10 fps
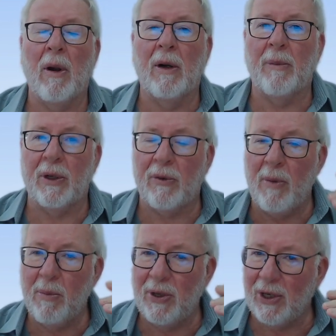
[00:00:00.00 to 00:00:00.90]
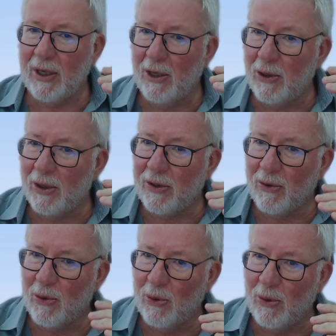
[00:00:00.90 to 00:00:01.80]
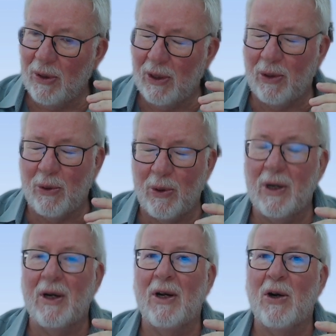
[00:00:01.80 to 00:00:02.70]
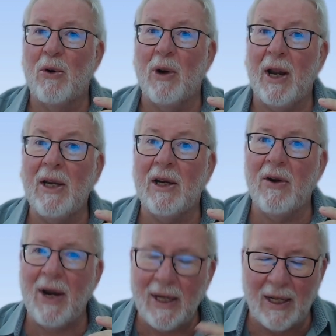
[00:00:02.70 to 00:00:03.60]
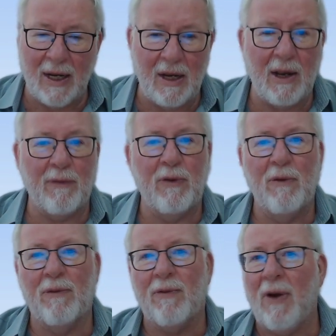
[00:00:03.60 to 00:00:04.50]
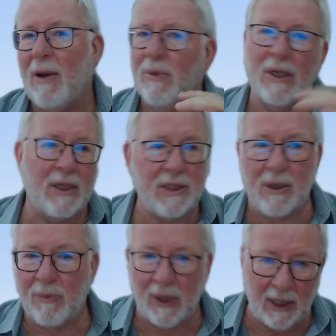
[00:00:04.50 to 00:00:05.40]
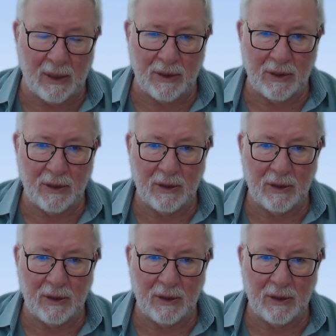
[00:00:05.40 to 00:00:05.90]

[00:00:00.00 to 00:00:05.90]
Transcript: But remember, you're going to look at the law incorrectly if you framed it as something else.